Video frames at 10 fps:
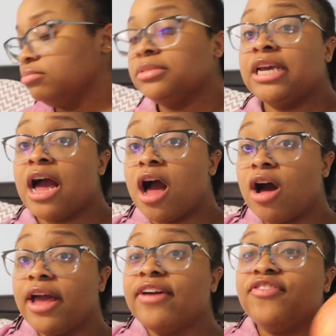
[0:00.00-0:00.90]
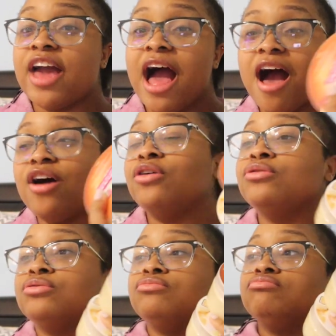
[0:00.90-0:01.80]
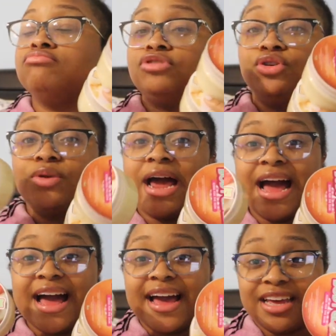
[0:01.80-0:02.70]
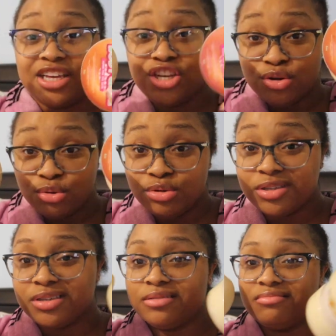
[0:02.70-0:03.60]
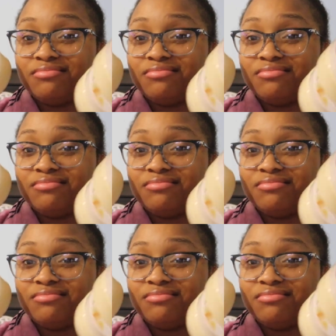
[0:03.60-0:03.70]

y'all, if y'all do not use